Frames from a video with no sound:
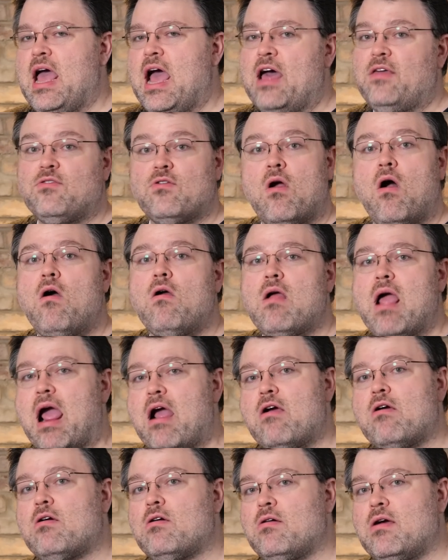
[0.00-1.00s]
And there are
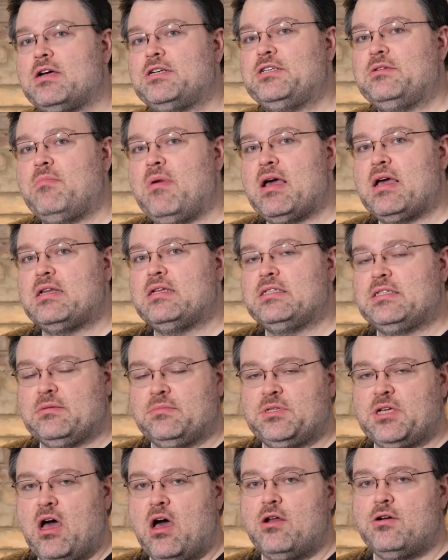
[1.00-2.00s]
error correction
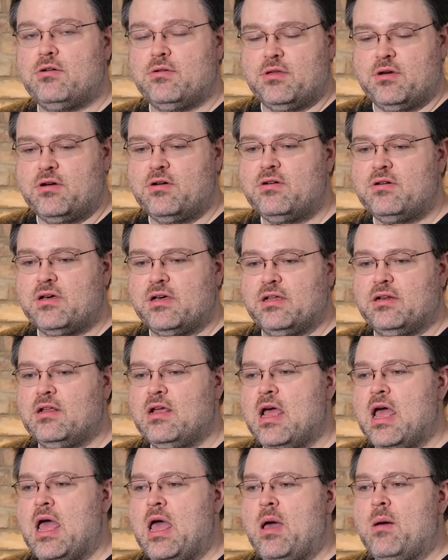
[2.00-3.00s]
mechanisms under the hood,